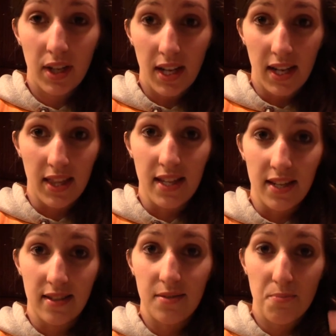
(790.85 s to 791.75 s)
Eat
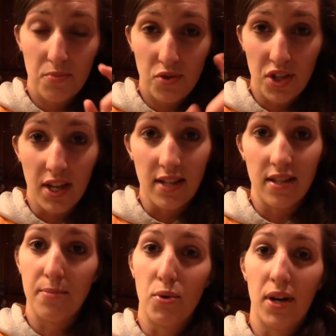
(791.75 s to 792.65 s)
this. See you guys in
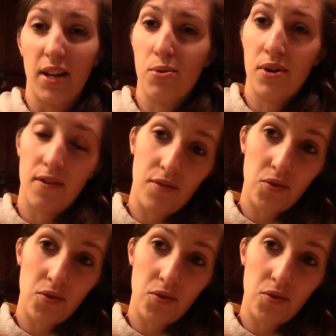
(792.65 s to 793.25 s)
the morning or in a few